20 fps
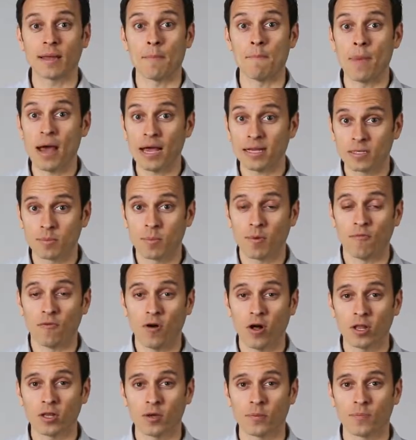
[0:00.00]
a maximum
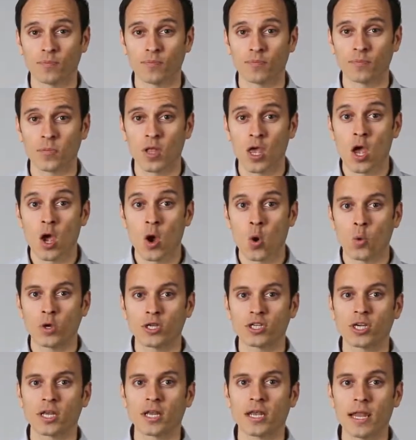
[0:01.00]
volume,
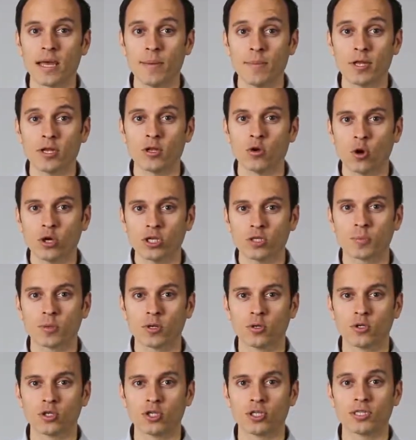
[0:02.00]
which can limit noise
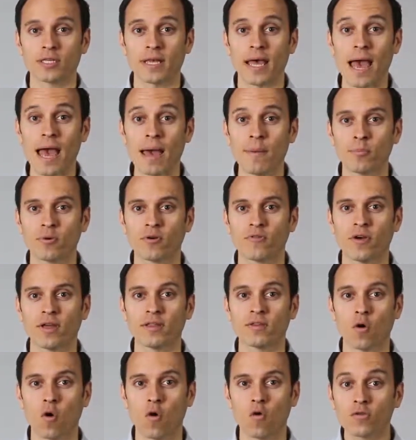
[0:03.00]
pollution and
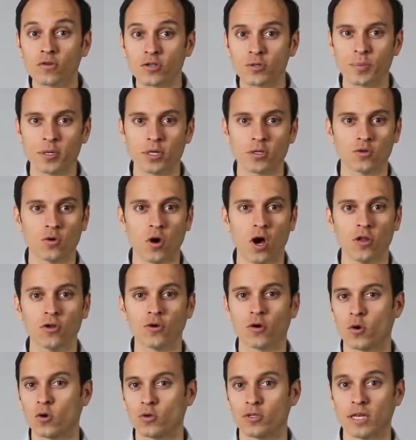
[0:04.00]
prevent overspill to
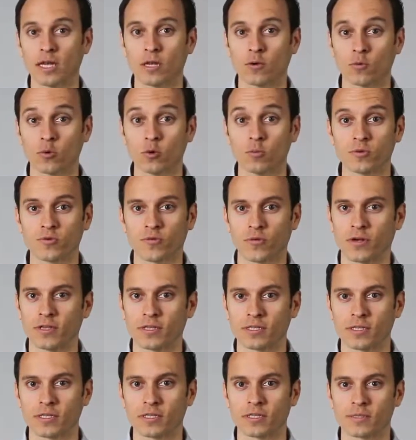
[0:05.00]
other hotel rooms, for
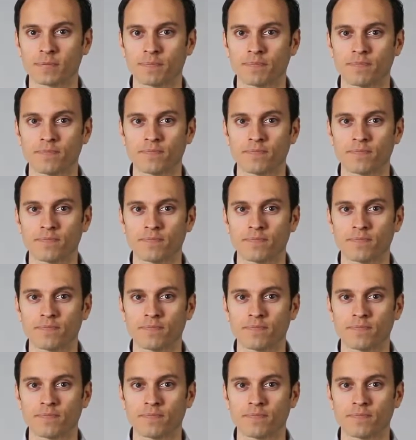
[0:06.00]
instance.